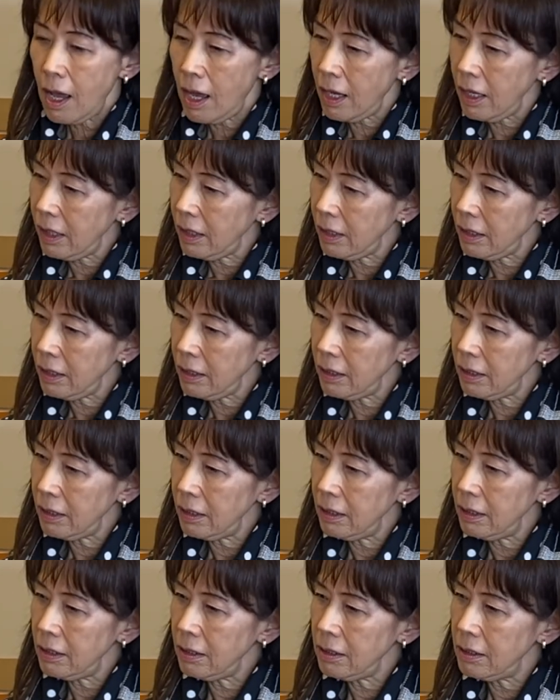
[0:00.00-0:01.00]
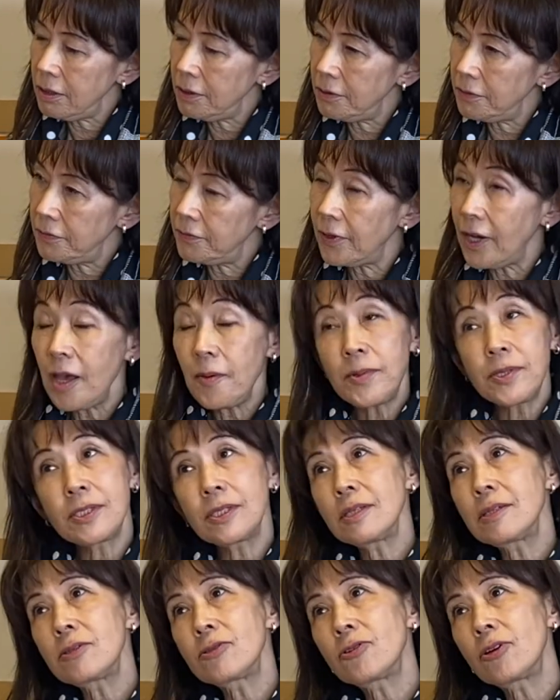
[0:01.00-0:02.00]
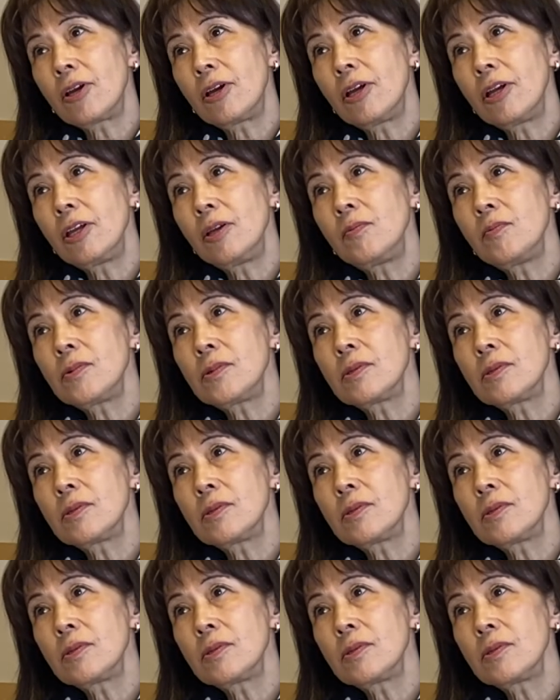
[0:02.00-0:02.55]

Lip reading: I think 5 or 6 times.